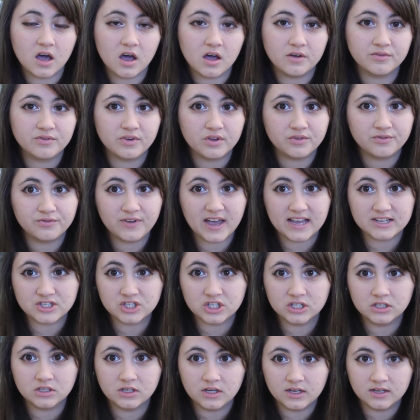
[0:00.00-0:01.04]
of
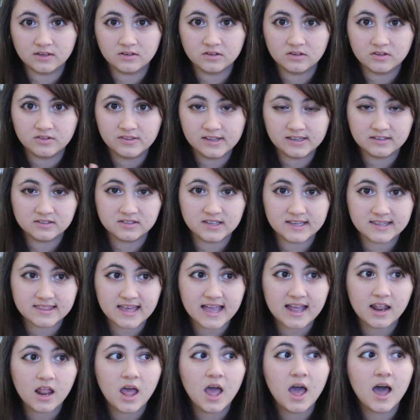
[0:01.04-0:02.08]
fashion and things like
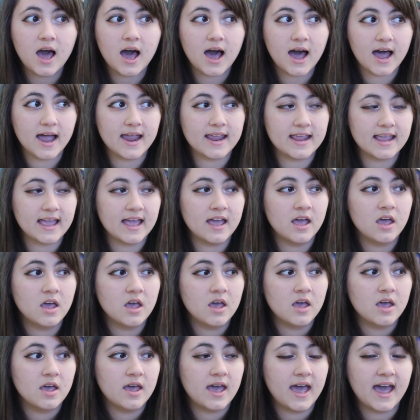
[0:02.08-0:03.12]
that, I
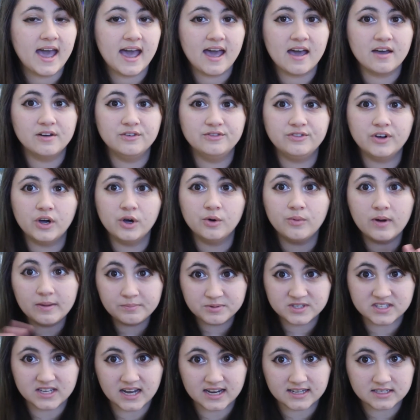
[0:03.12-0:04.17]
have a
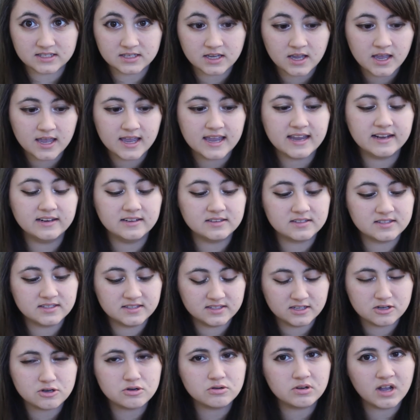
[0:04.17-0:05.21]
website. It is
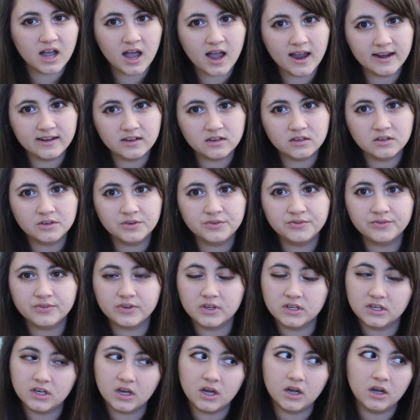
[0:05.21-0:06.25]
still kind of,
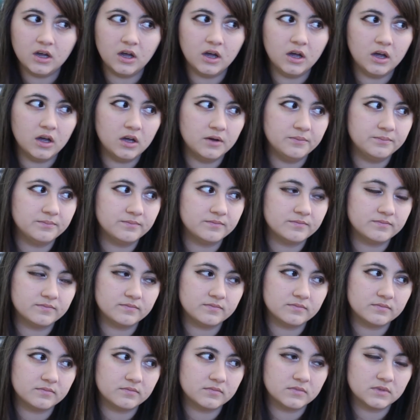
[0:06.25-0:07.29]
um,
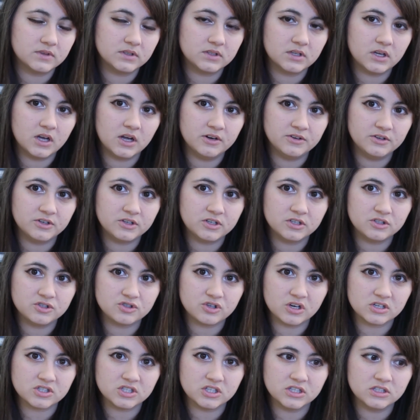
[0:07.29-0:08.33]
under
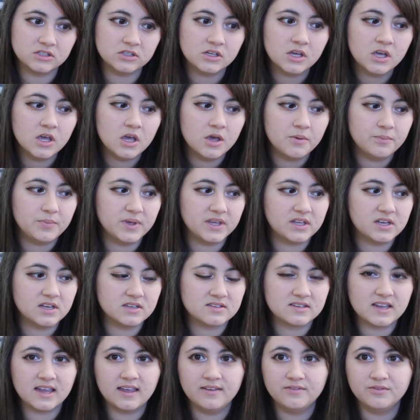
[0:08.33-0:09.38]
construction
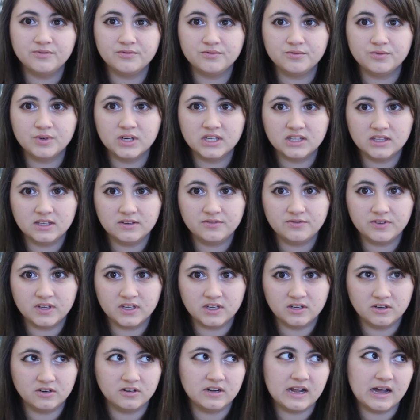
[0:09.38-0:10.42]
because I haven't really
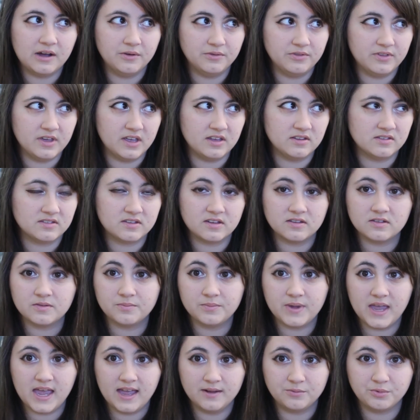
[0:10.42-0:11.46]
figured out things because
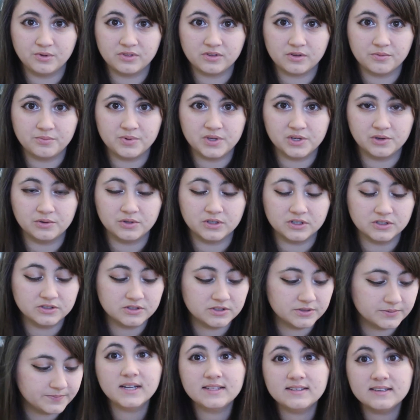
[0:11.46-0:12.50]
I'm bad with
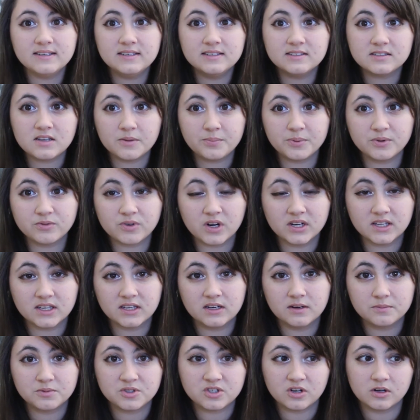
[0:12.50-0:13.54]
computers. But it is up and running
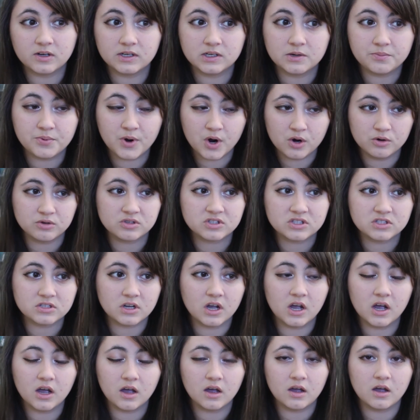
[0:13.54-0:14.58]
and I'm starting to post
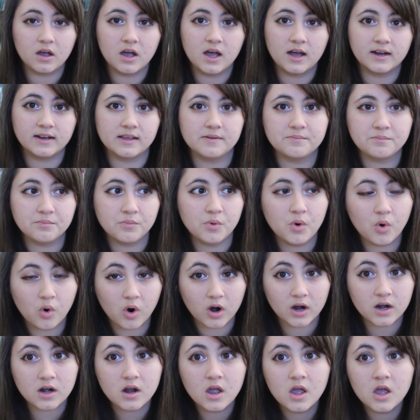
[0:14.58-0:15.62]
uh, on it
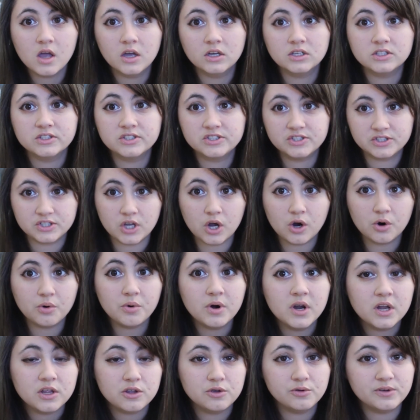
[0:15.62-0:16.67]
more.
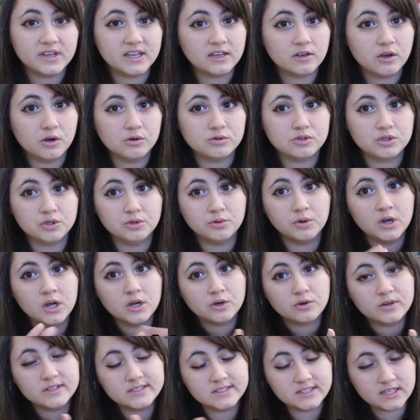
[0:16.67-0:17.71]
So you can go to
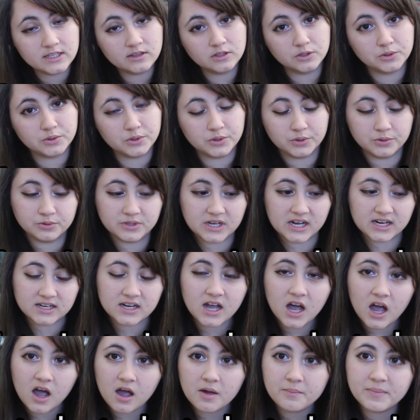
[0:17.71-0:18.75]

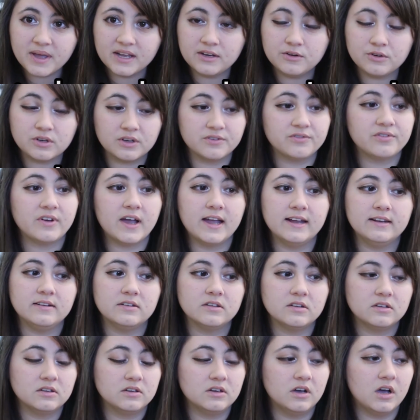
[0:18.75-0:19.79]
christylouwhoo.com and you can
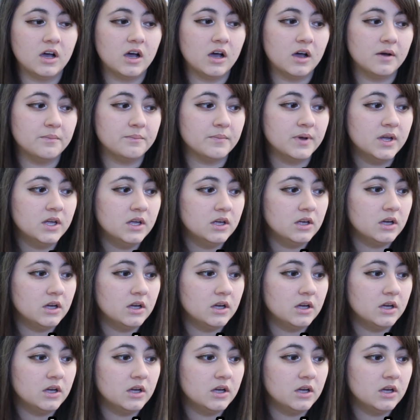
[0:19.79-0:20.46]
find, um,